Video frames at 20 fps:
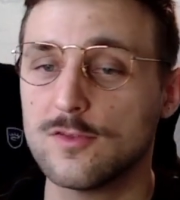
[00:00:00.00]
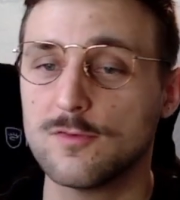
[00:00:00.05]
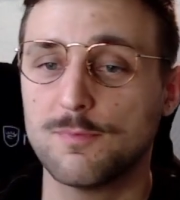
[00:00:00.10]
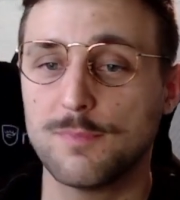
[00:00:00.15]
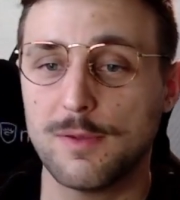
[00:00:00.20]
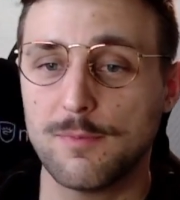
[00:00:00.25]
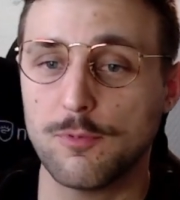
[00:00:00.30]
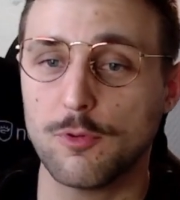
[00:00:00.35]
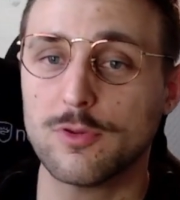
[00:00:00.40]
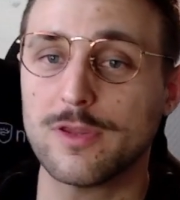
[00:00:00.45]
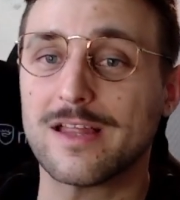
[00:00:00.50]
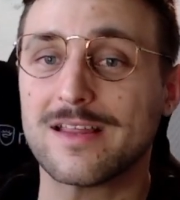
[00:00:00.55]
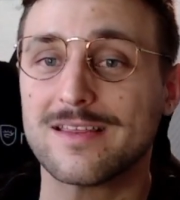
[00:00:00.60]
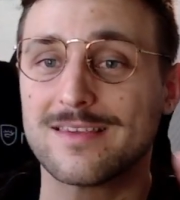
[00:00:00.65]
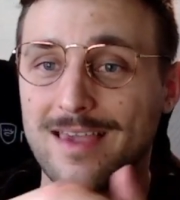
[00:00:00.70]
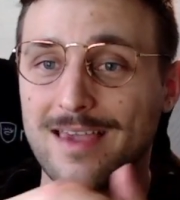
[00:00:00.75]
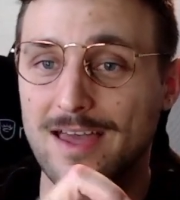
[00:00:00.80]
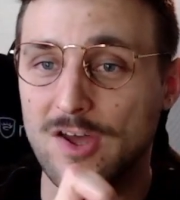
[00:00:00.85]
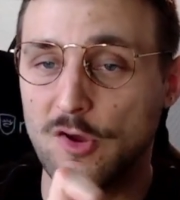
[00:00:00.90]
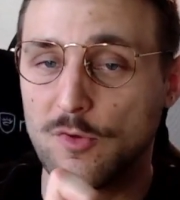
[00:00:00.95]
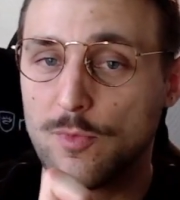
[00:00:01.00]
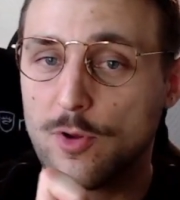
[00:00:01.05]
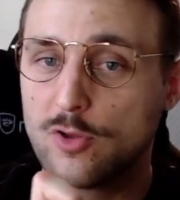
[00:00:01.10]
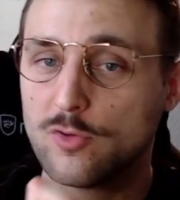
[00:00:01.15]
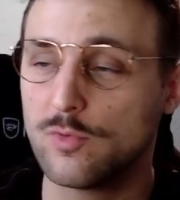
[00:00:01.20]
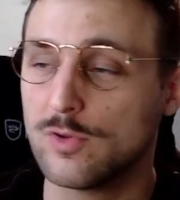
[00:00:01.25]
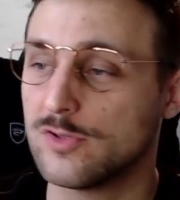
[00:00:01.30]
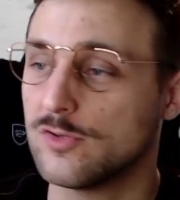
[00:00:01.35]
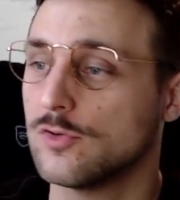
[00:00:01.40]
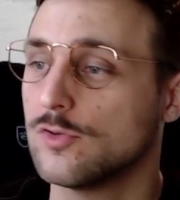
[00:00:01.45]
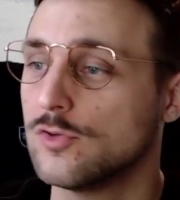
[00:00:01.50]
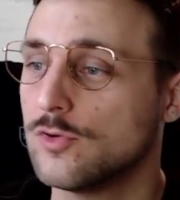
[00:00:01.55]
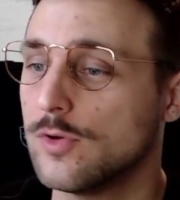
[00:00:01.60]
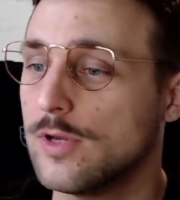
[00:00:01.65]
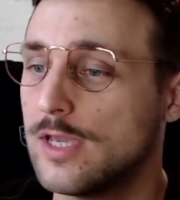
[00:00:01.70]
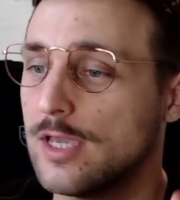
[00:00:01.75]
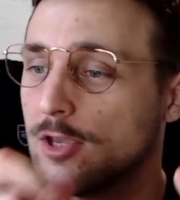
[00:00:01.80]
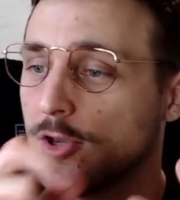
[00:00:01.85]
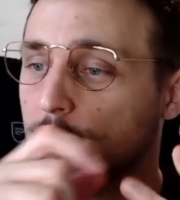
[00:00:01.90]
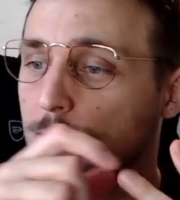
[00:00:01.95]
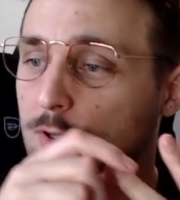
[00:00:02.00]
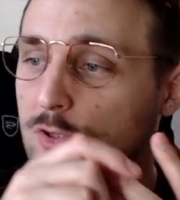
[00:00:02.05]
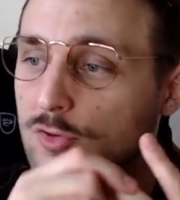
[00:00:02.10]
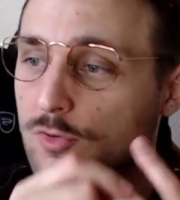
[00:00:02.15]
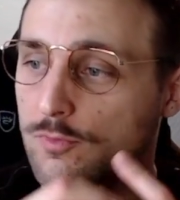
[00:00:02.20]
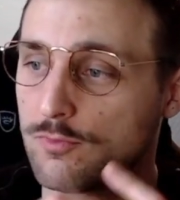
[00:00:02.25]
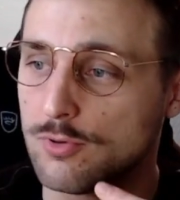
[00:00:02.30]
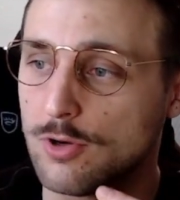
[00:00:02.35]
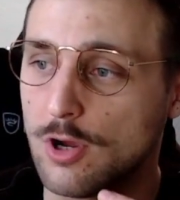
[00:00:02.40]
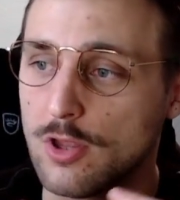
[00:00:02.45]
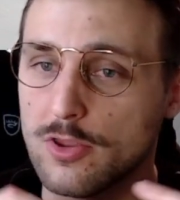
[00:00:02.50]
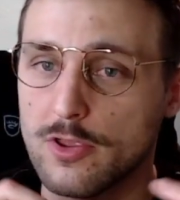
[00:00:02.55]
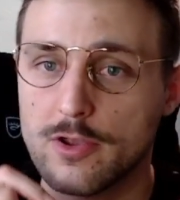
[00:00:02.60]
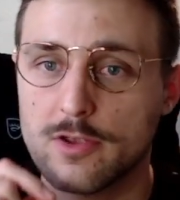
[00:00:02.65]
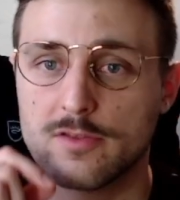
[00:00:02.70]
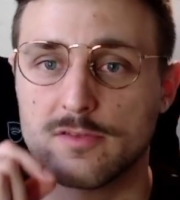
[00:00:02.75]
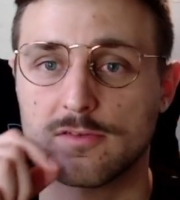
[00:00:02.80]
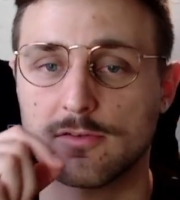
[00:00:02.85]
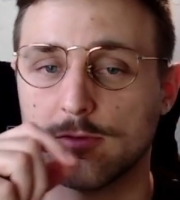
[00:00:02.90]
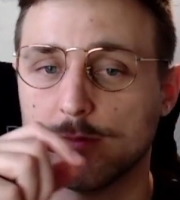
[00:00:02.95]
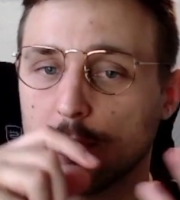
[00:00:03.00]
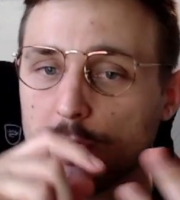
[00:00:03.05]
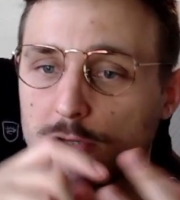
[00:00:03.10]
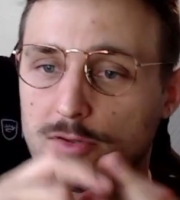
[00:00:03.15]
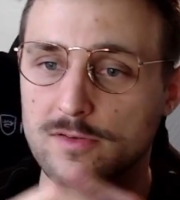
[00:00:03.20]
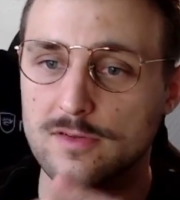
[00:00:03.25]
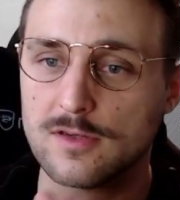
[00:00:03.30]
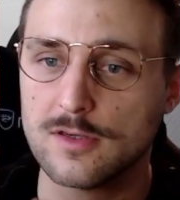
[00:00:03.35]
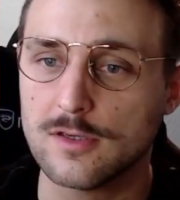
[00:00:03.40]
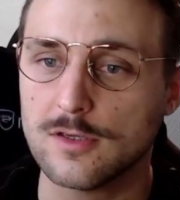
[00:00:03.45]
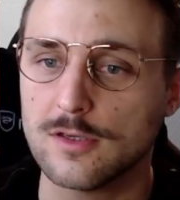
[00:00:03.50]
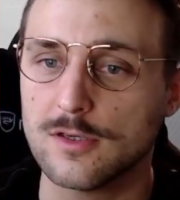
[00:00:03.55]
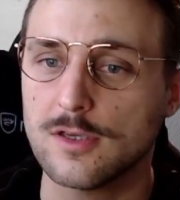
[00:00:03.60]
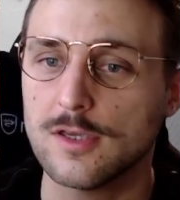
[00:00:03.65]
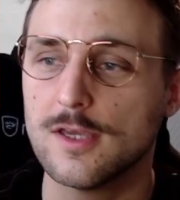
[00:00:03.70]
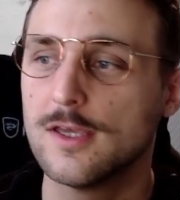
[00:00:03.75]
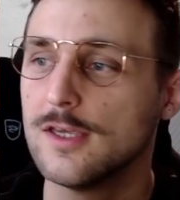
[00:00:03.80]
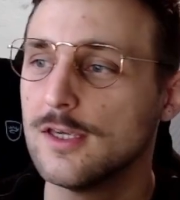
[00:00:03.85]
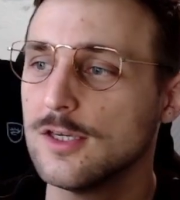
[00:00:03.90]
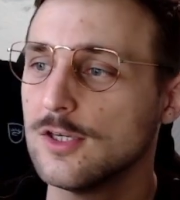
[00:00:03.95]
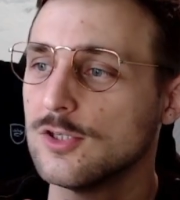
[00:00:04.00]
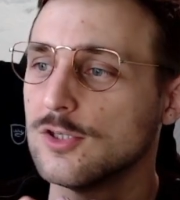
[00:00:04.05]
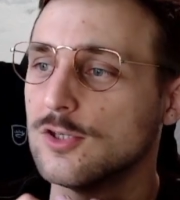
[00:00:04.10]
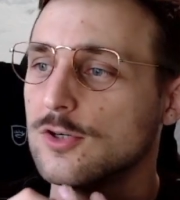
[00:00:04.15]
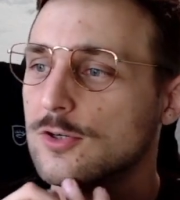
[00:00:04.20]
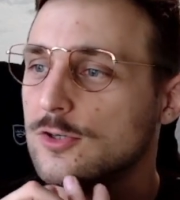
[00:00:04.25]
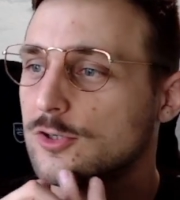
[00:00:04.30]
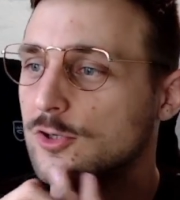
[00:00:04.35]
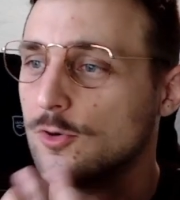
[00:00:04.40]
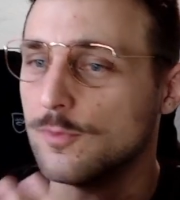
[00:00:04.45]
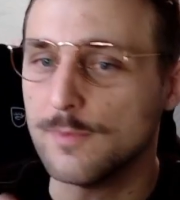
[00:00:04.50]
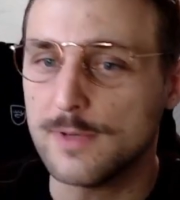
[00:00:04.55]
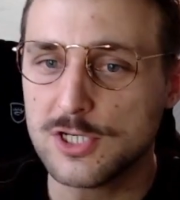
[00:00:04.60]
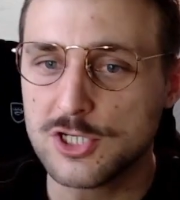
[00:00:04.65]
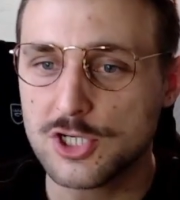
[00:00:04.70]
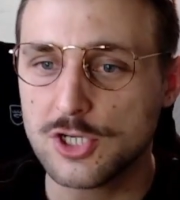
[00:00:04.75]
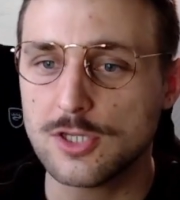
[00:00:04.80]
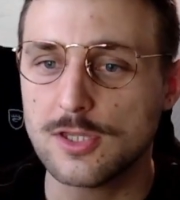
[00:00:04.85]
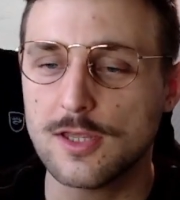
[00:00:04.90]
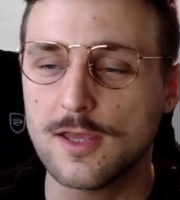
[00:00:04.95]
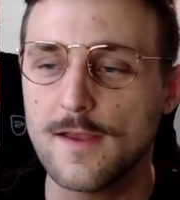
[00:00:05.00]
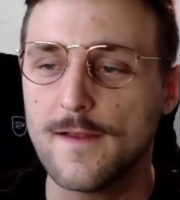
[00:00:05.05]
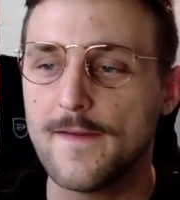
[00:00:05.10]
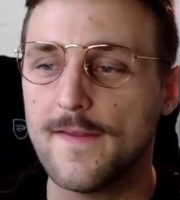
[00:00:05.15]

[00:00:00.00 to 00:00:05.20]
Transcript: people that care about what you're doing, about your product, about uh, you know your mission.